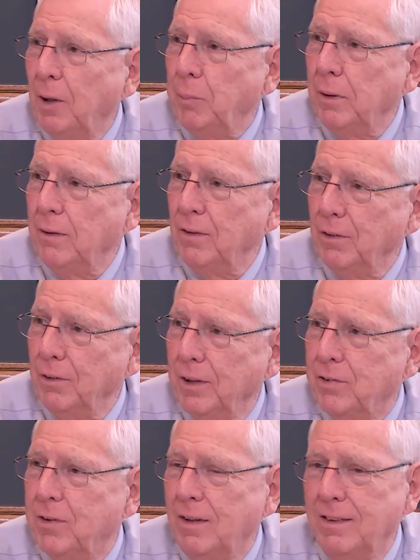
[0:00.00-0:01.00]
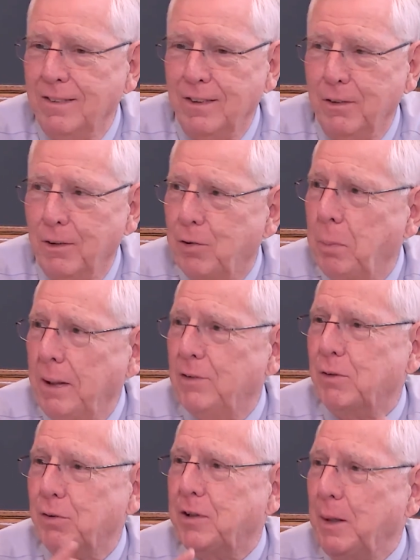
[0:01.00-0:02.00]
Might be a little little
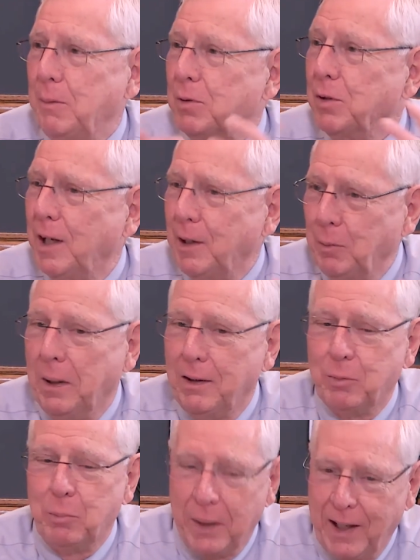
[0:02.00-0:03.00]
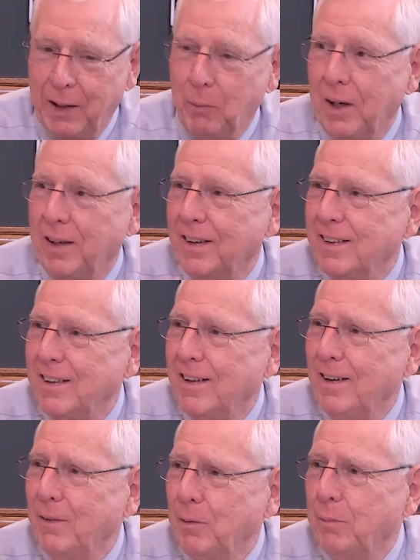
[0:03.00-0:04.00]
expansive statement that he makes. But
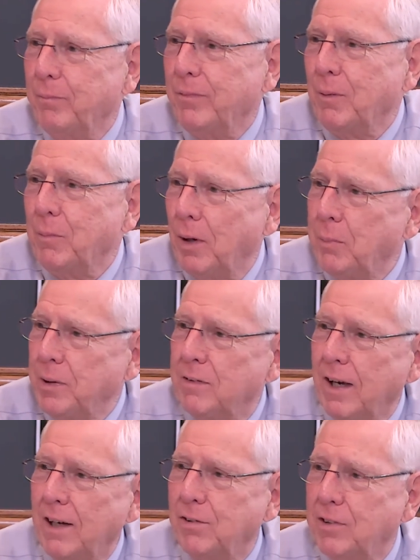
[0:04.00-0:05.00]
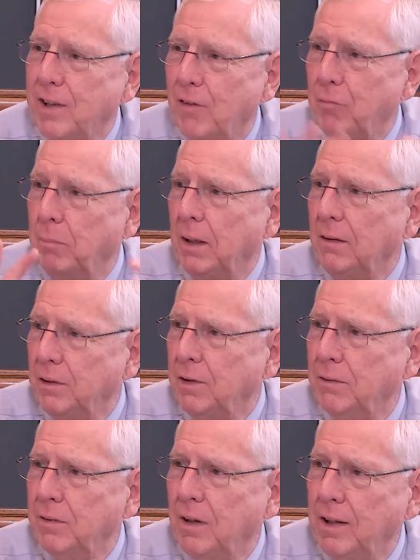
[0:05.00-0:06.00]
anyway, property taxes have mellowed
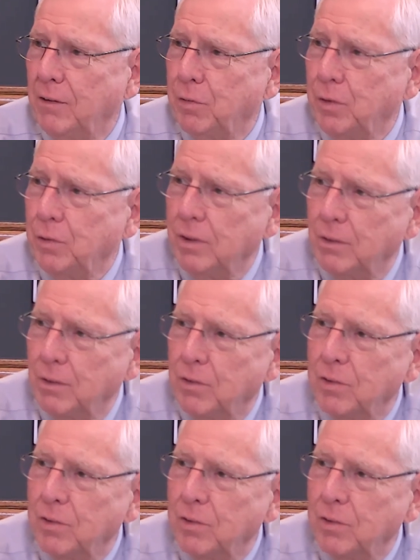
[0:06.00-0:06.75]
over the last few years.